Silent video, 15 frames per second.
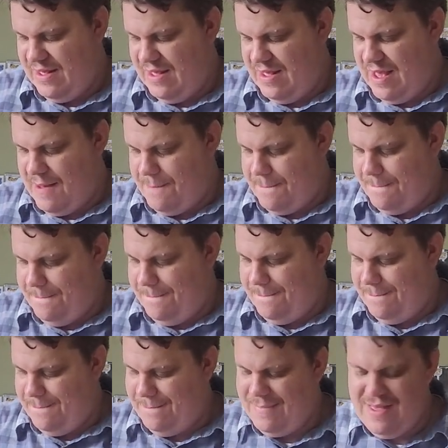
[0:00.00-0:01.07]
Yeah,
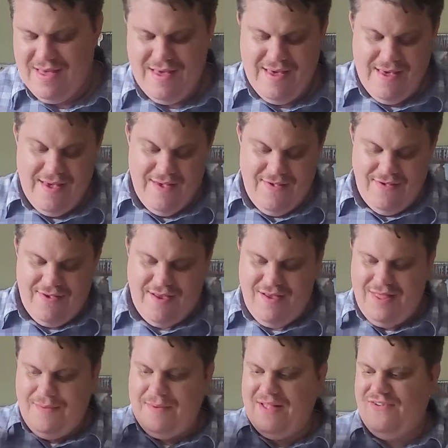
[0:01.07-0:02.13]

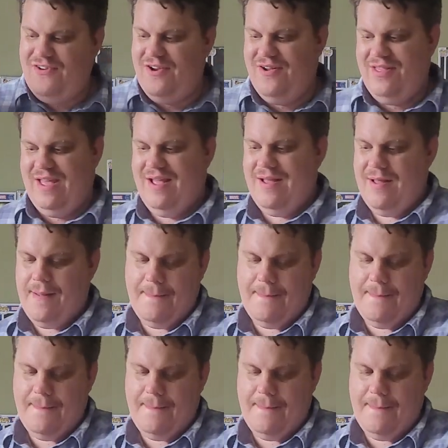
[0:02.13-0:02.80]
slowly but surely,